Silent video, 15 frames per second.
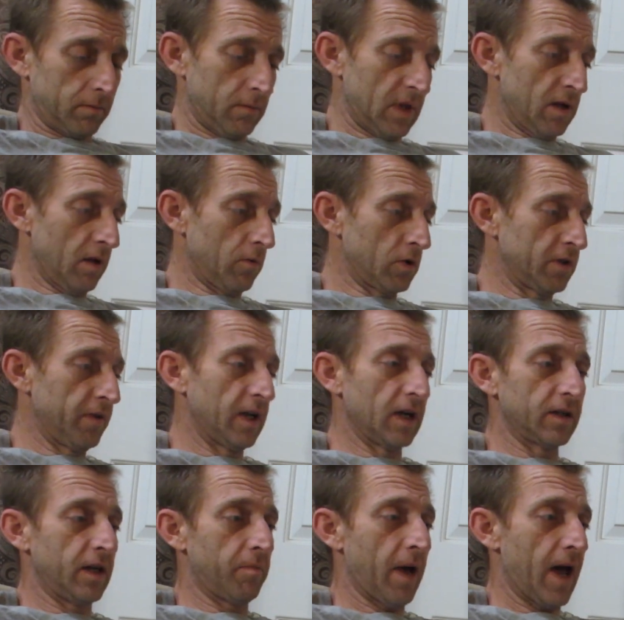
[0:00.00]
In other words, if it
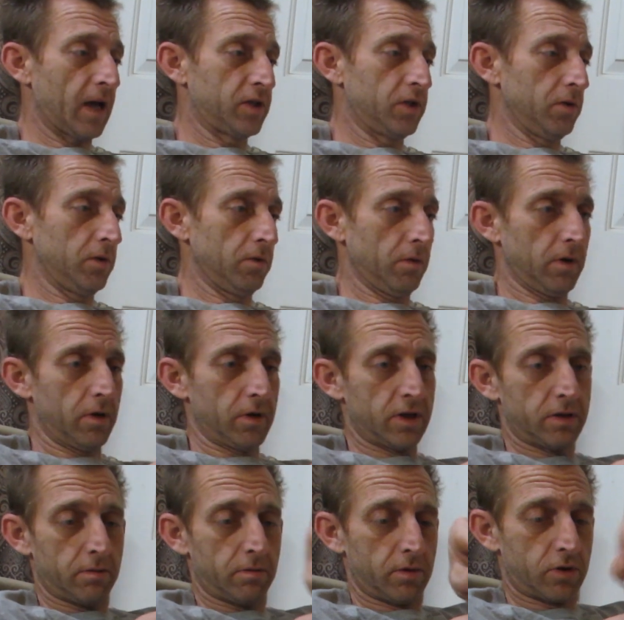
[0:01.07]
doesn't impact you and you're
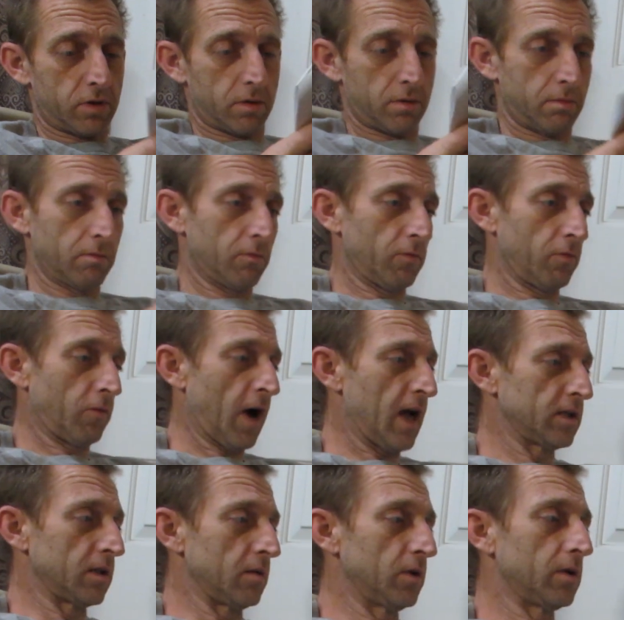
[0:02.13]
just
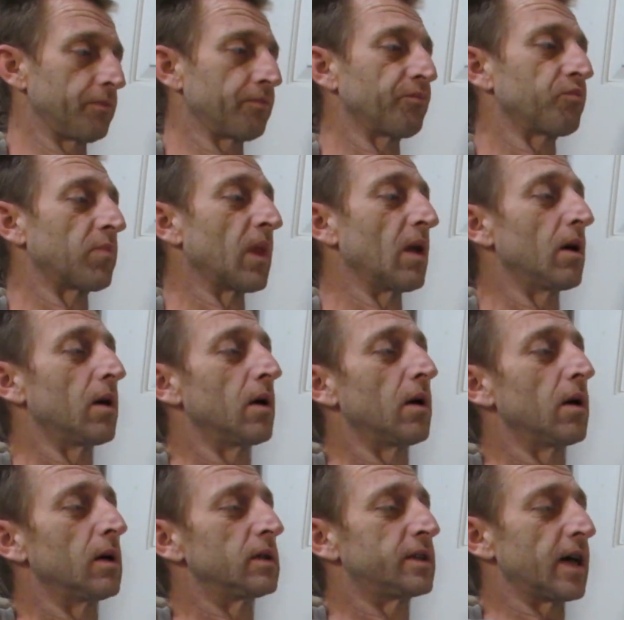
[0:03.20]
razzing them,
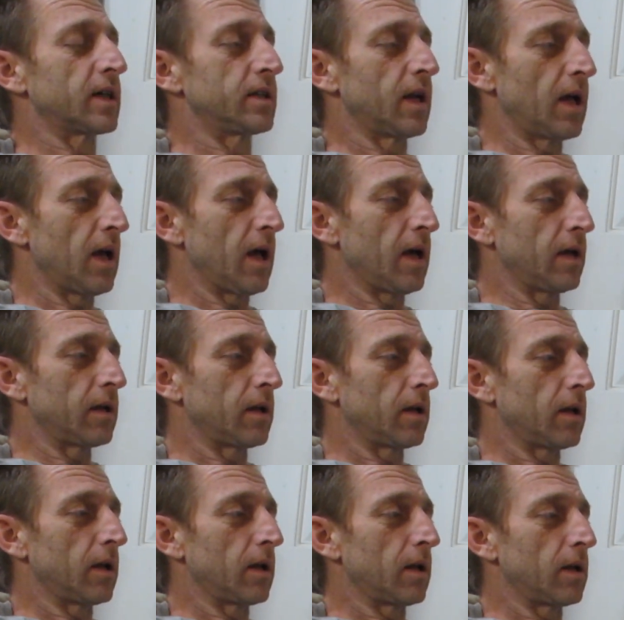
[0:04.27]
Section 8.
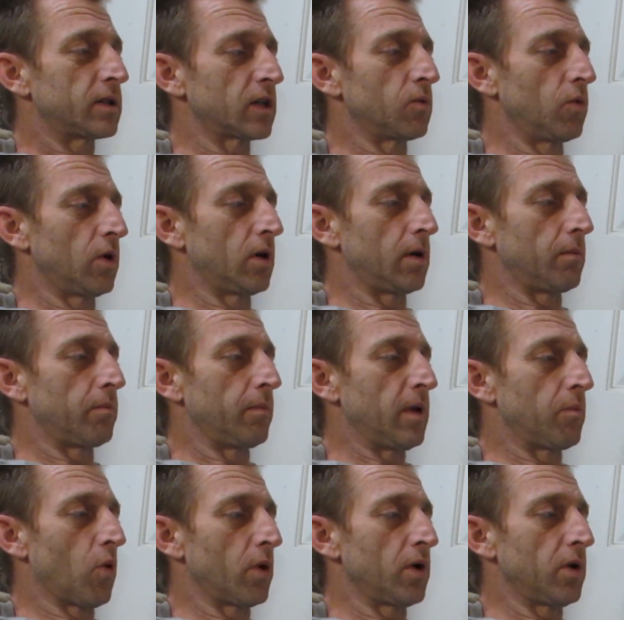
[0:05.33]
Section 1.
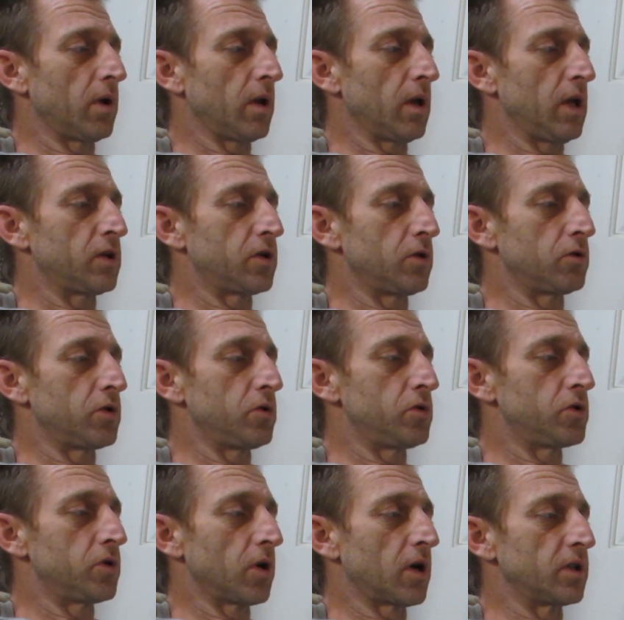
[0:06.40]
Important issues you
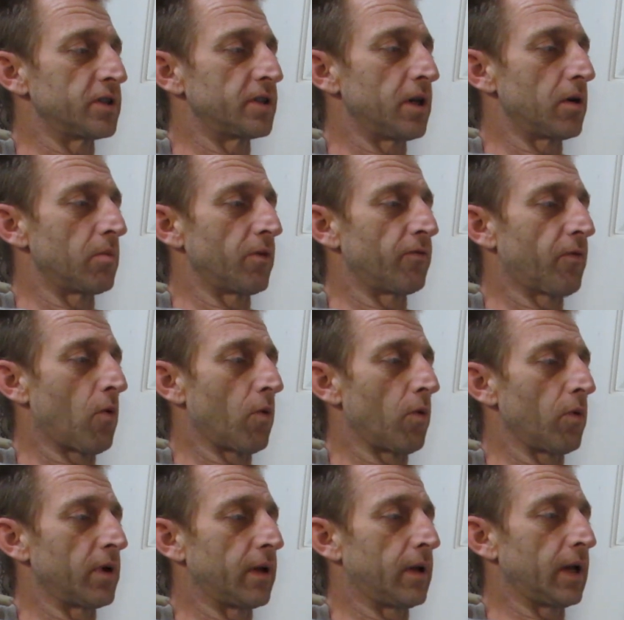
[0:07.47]
should consider
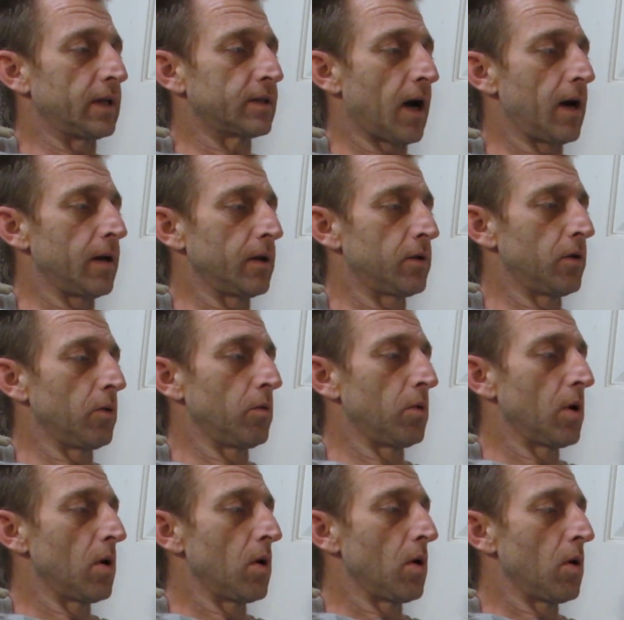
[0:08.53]
before deciding to
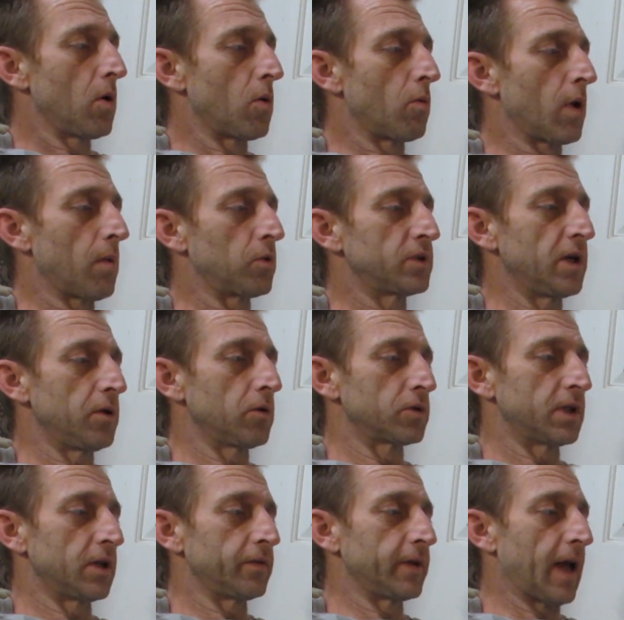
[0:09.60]
represent
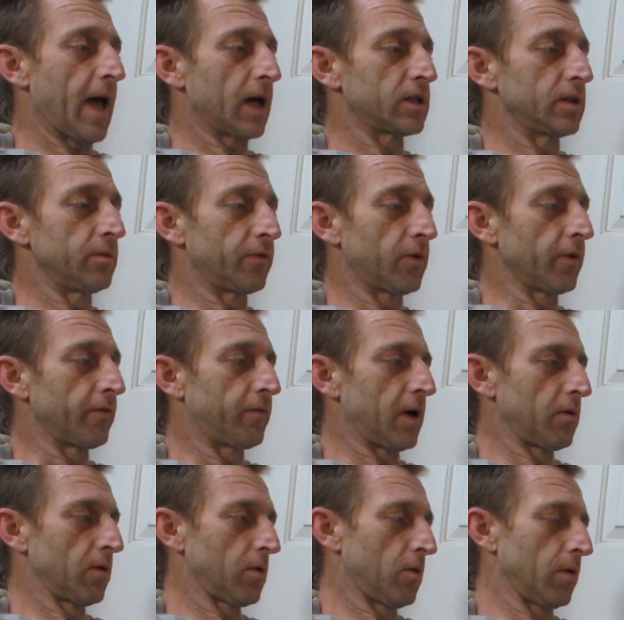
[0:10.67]
yourself in an action before the
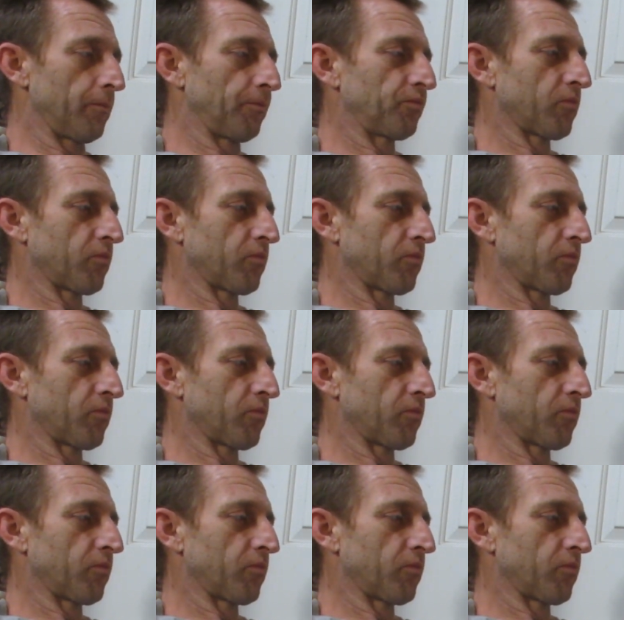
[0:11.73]
federal court.